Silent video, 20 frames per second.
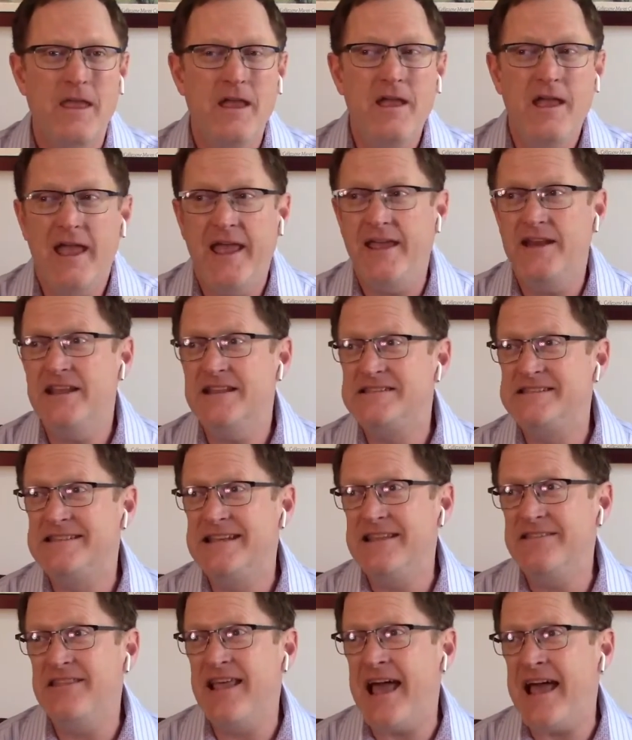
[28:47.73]
And it's
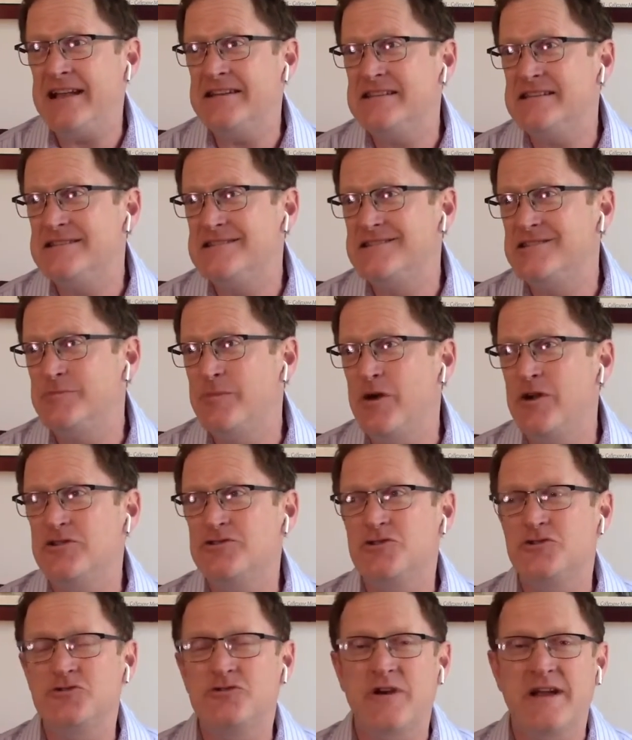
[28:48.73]
in that
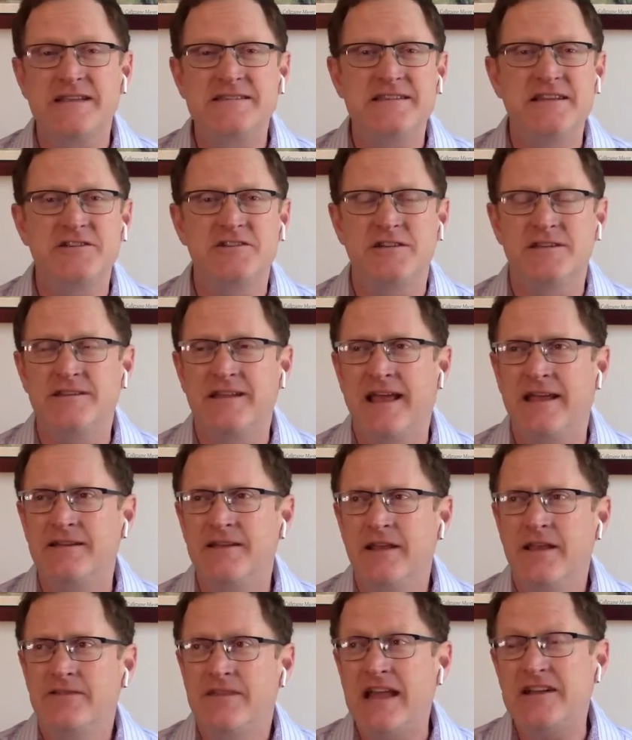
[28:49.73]
spiritual transition,
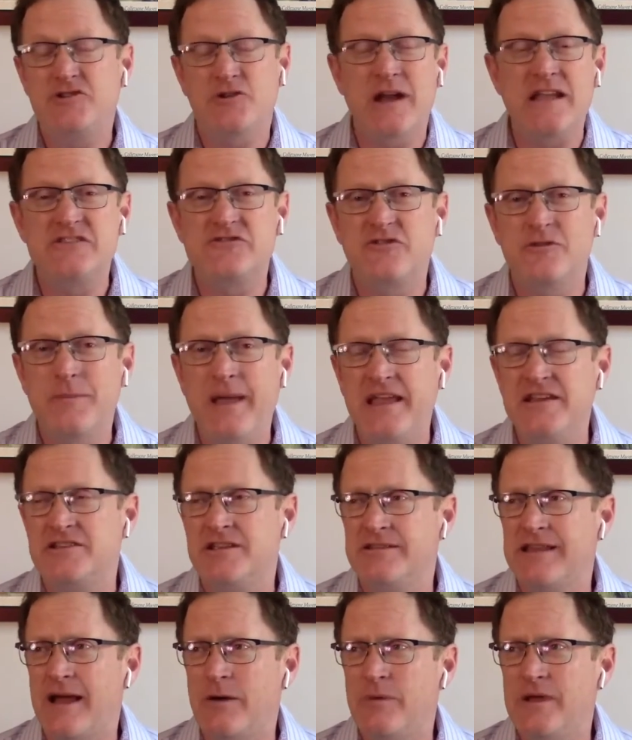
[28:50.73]
that
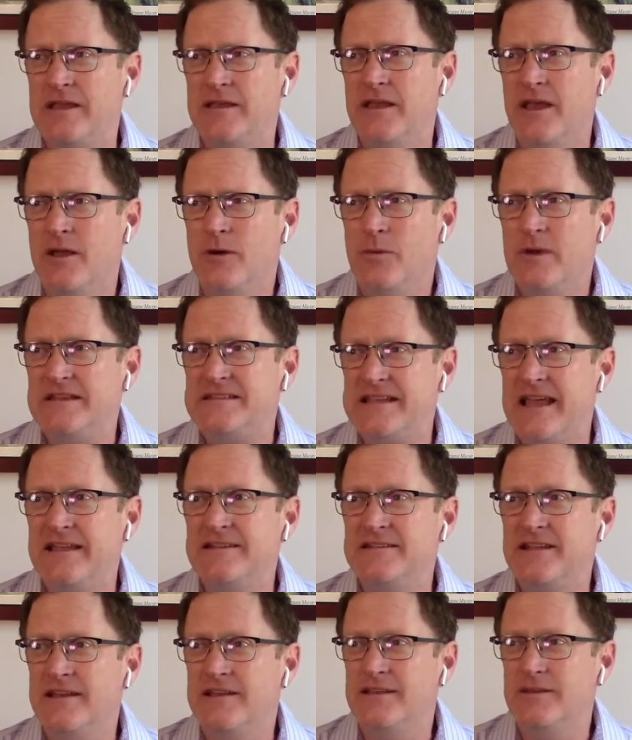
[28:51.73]
transformation, that we tend
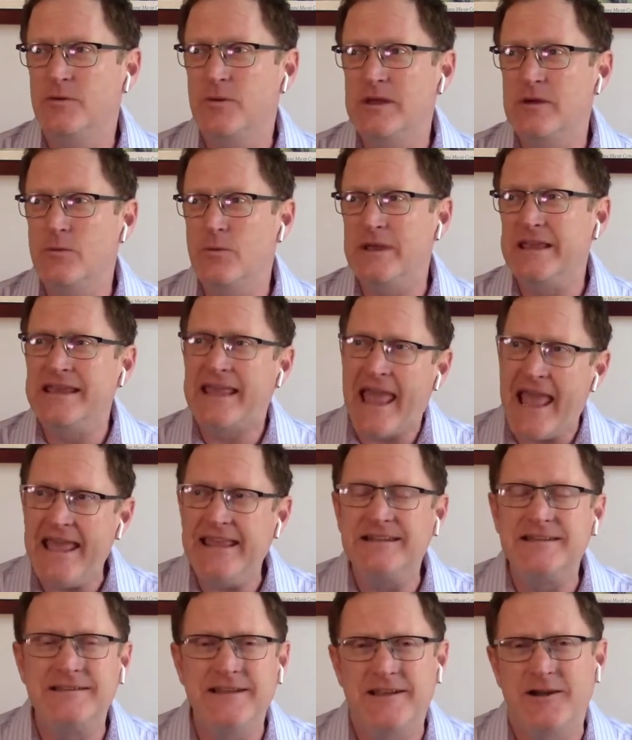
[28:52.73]
to, we gain
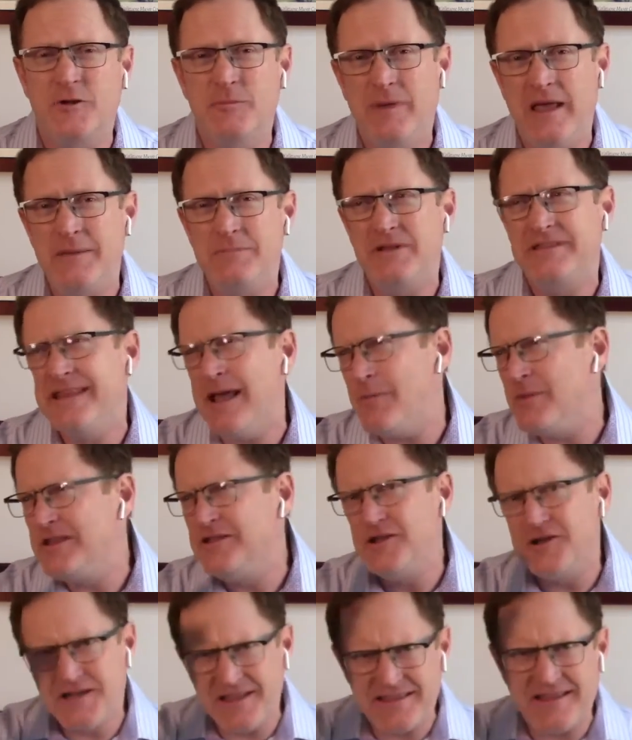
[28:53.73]
a little bit, but then we
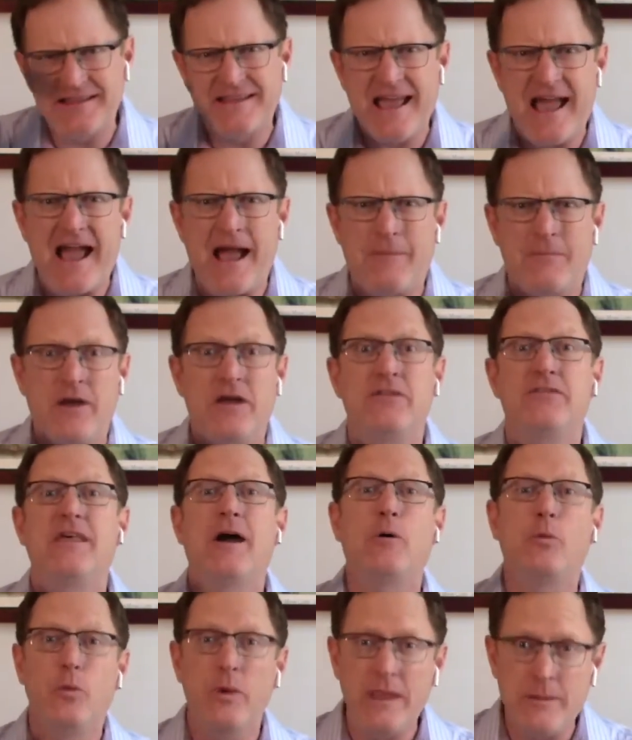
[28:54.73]
look at the gap
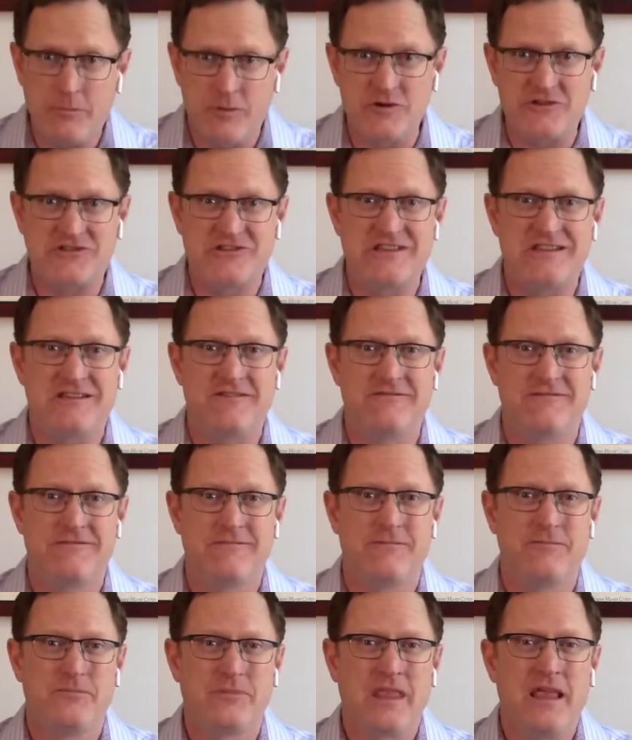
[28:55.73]
that we perceive.
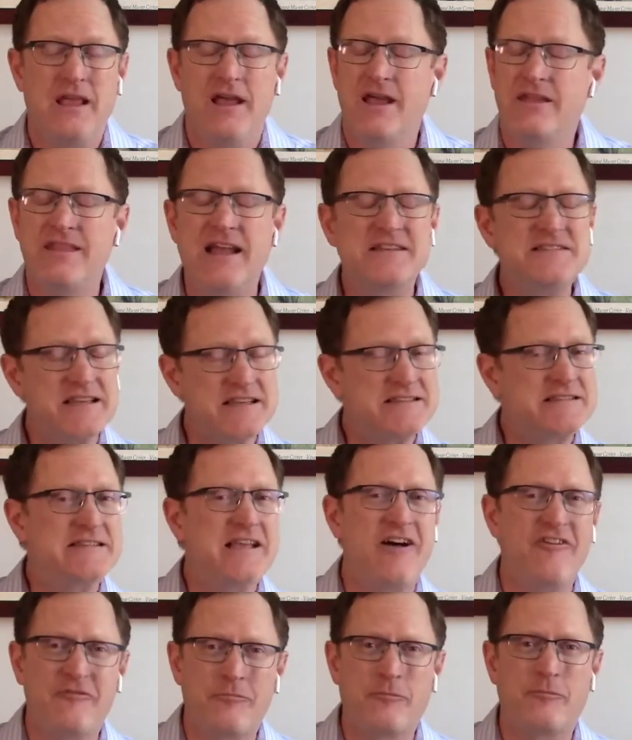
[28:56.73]
And that's a
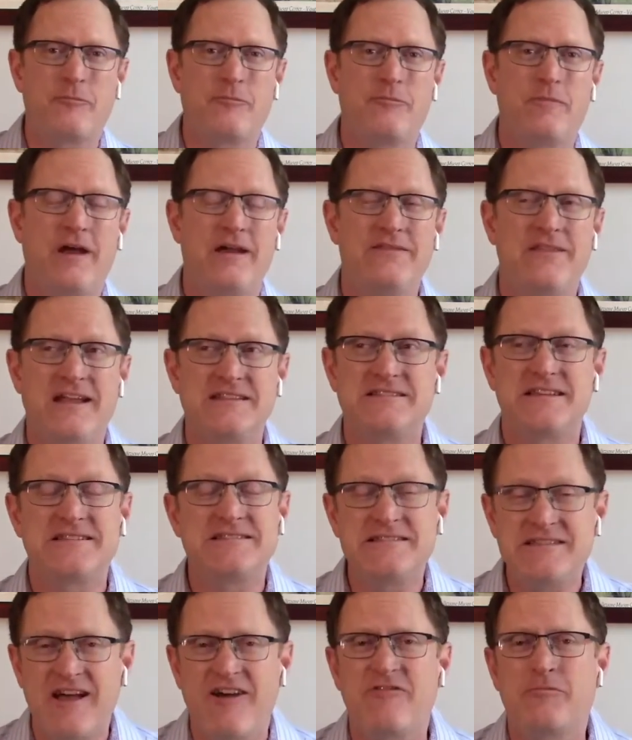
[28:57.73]

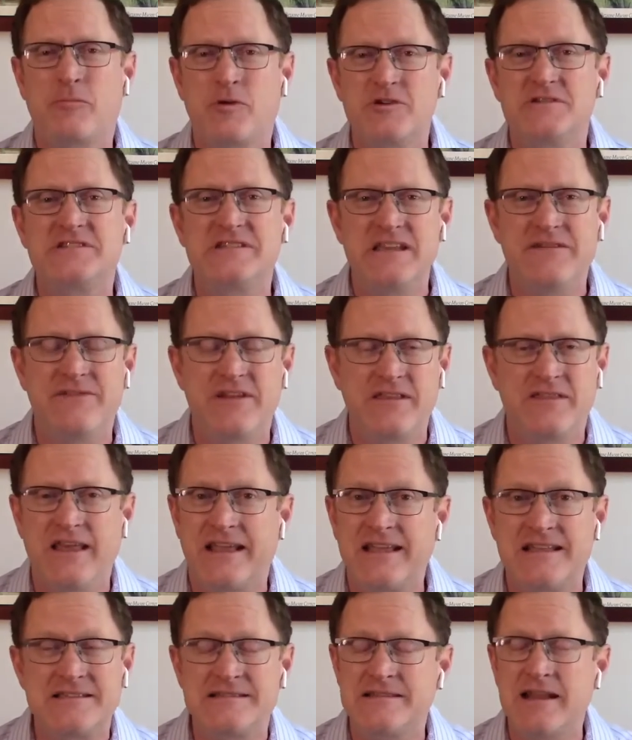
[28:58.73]
self-perceiving thing.
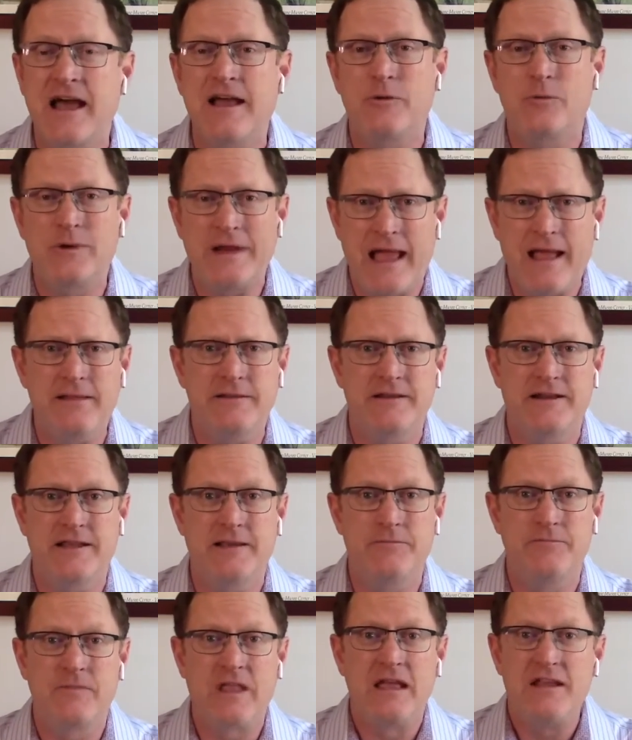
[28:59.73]
It's not reality.
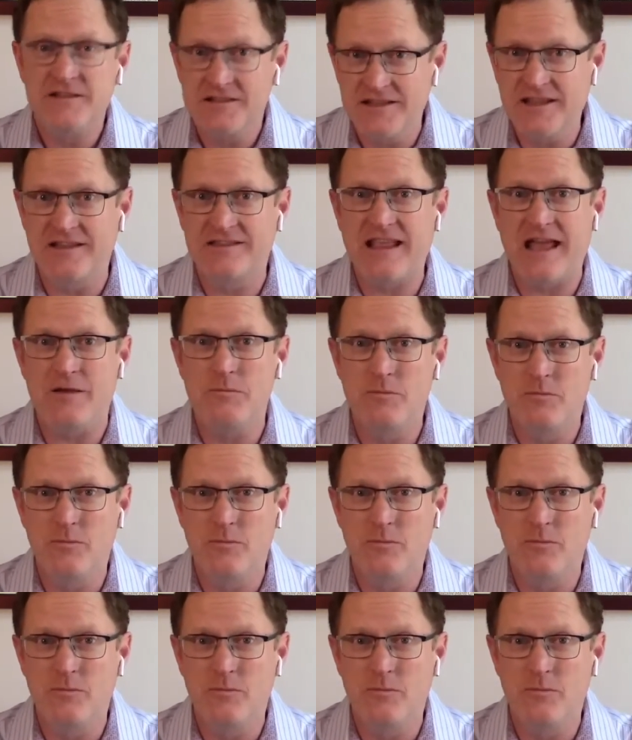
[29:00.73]
Get that,